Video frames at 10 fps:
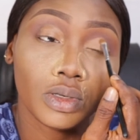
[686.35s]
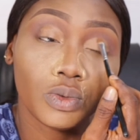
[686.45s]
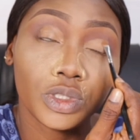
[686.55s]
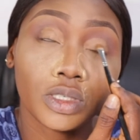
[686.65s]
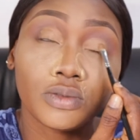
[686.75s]

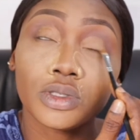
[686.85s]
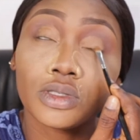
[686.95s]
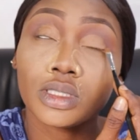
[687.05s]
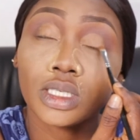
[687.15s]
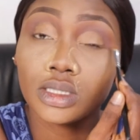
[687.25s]
which of those
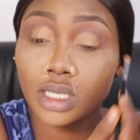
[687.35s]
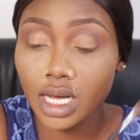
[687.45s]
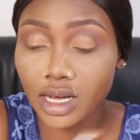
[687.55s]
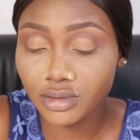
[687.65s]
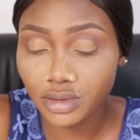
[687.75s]
sets
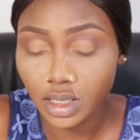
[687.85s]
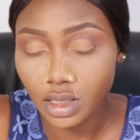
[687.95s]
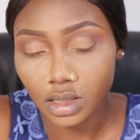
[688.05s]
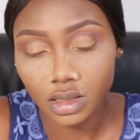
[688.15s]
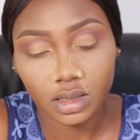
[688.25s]
have
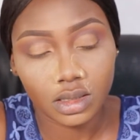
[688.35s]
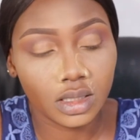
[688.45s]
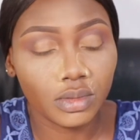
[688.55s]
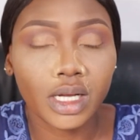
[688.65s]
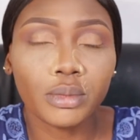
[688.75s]

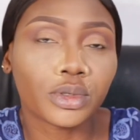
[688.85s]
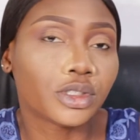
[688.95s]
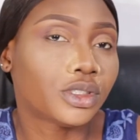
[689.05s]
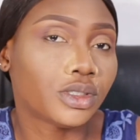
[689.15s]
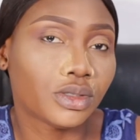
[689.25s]
similar
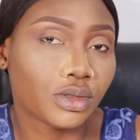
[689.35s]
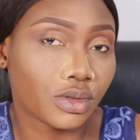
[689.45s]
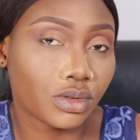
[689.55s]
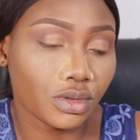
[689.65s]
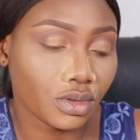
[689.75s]
brushes
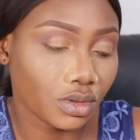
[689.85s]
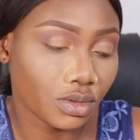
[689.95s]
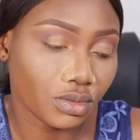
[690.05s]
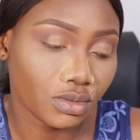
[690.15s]
to